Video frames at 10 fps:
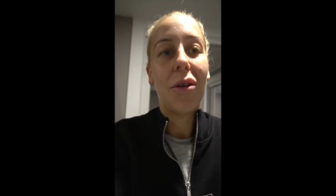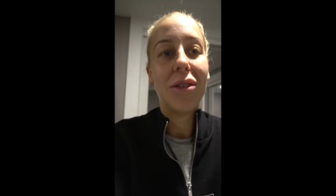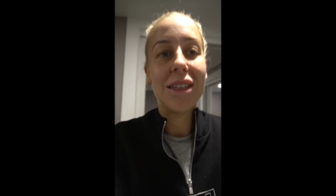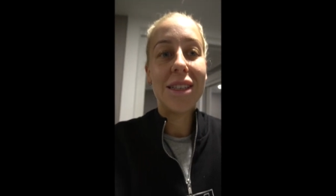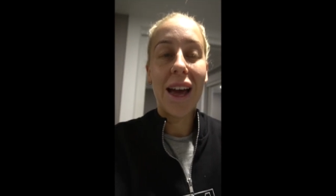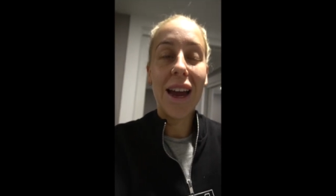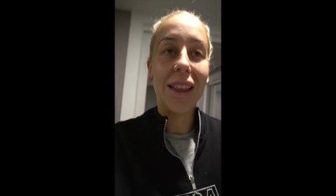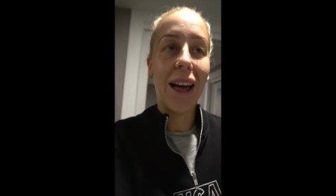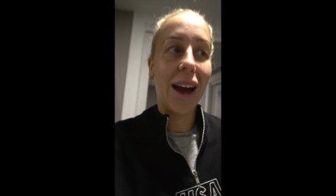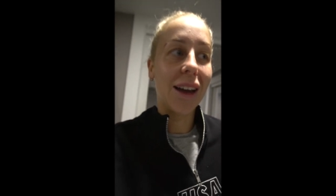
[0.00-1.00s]
to say
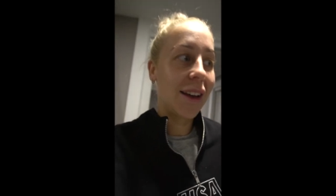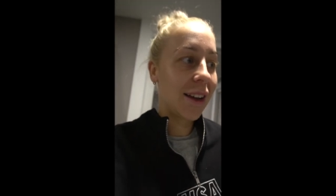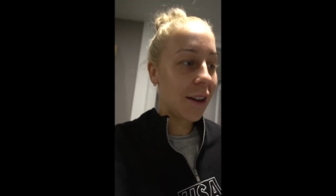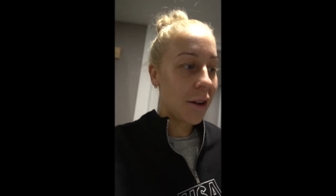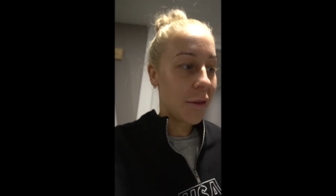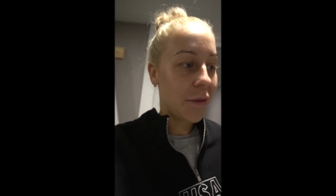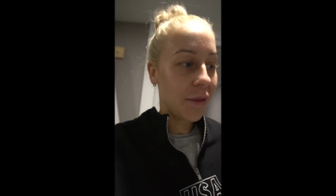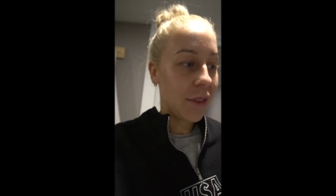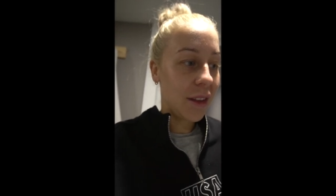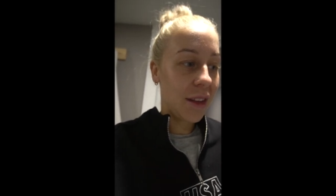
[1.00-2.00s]
like,
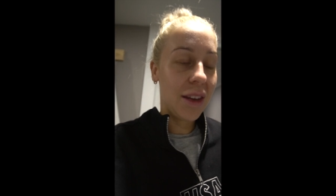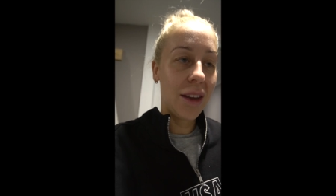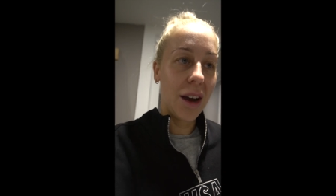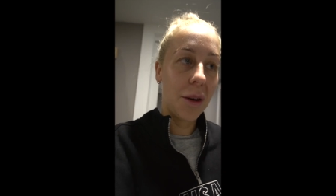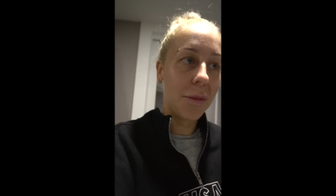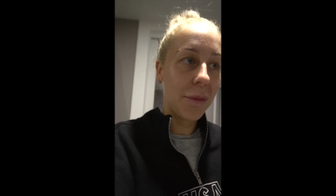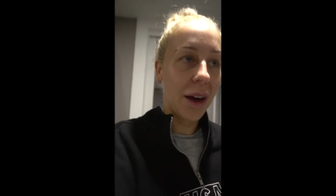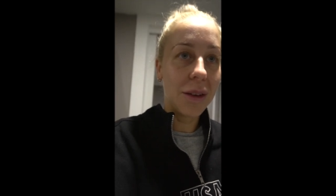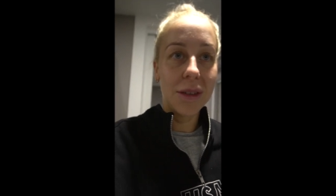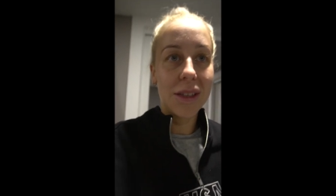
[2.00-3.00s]
yeah,
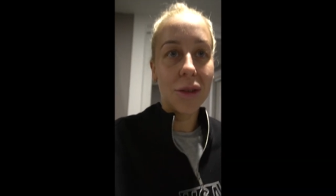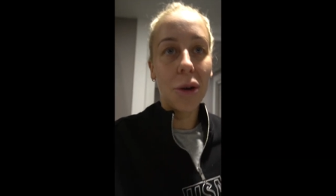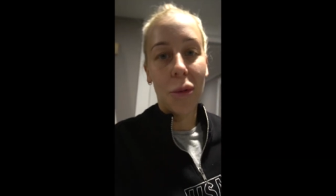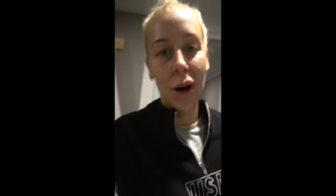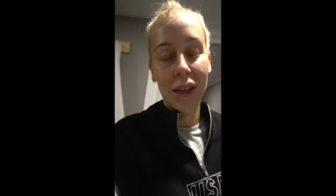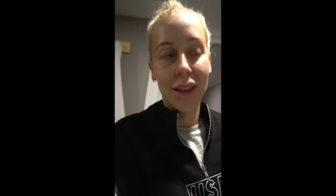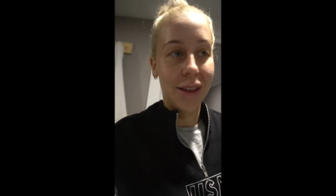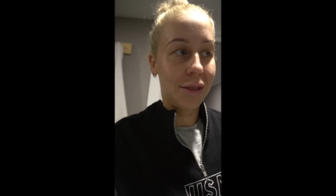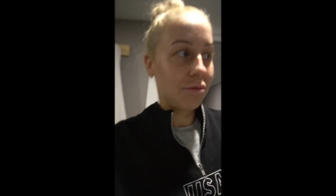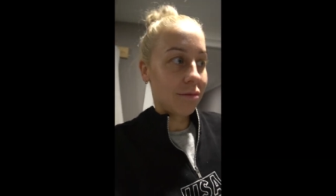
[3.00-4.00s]
that was so worth
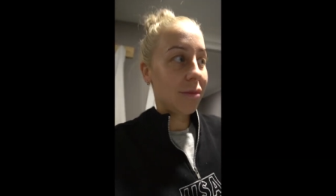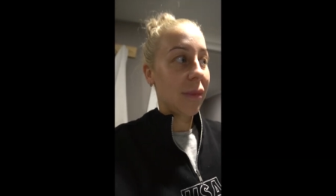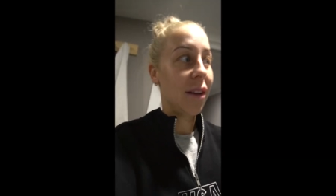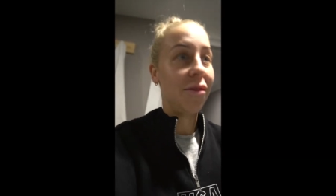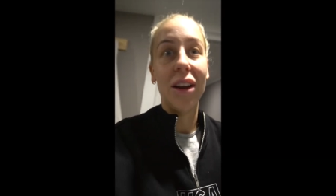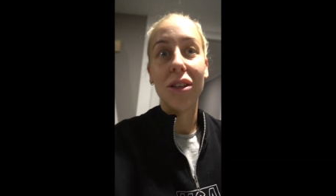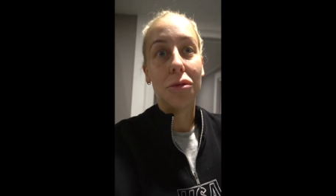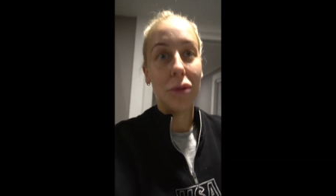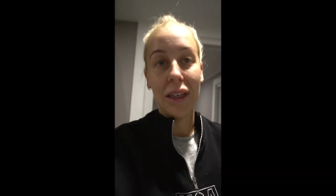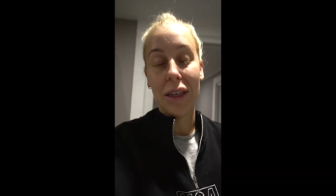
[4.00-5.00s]
the
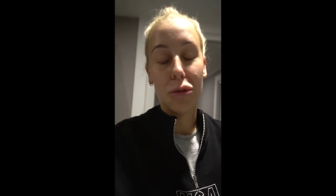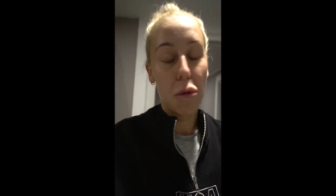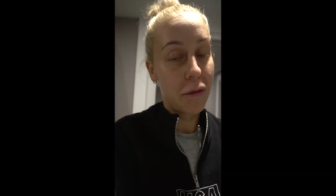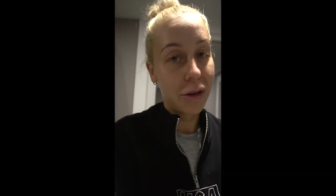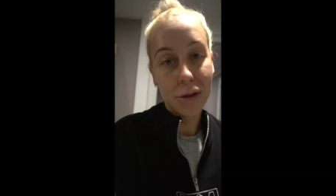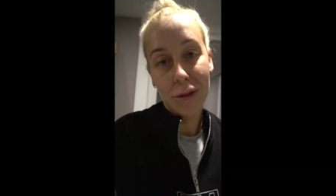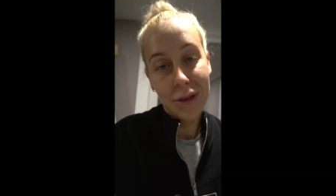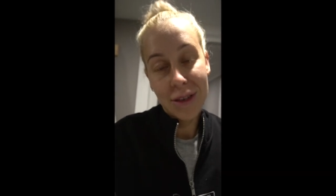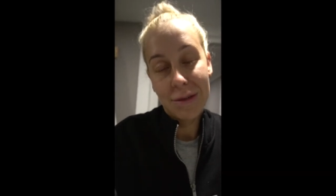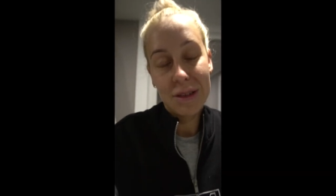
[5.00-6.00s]
eventually
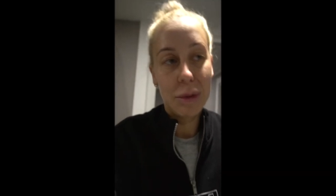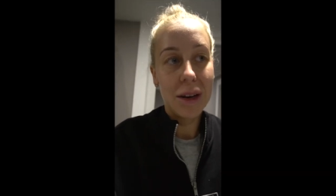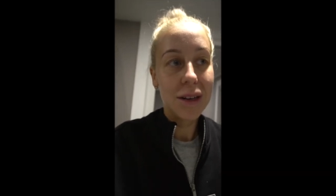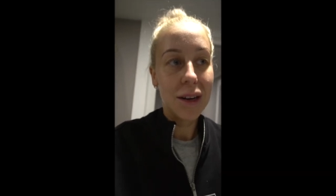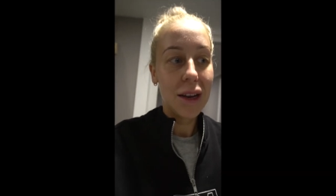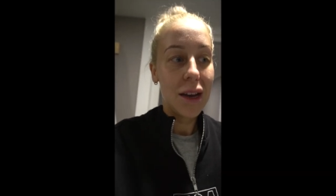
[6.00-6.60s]
$1,200 I've spent.